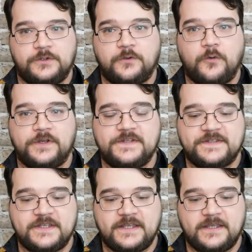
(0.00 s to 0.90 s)
you're going to
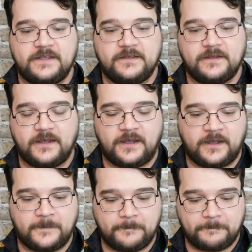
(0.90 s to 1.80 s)
see
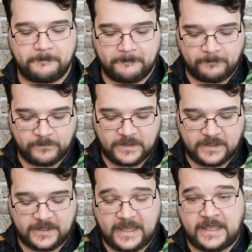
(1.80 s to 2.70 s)

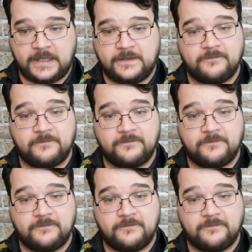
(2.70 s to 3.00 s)
a